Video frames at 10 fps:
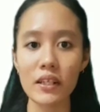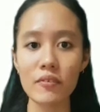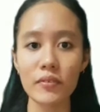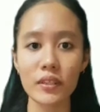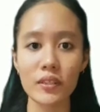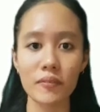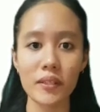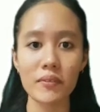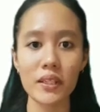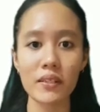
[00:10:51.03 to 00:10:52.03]
45
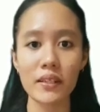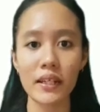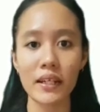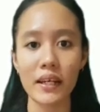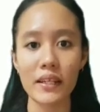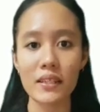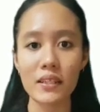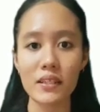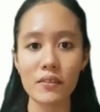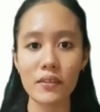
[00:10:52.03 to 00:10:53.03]
degree and 90
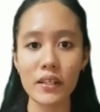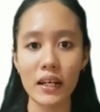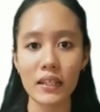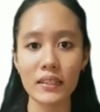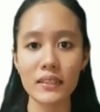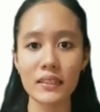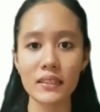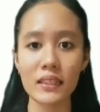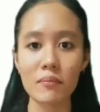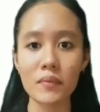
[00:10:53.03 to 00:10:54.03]
degree under the
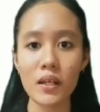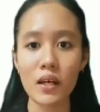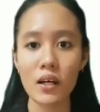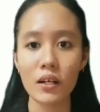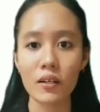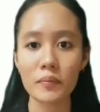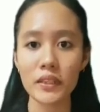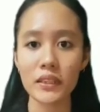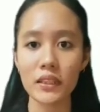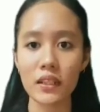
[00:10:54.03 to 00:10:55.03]
same
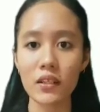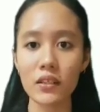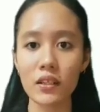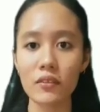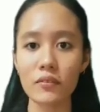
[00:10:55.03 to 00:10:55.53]
compression load of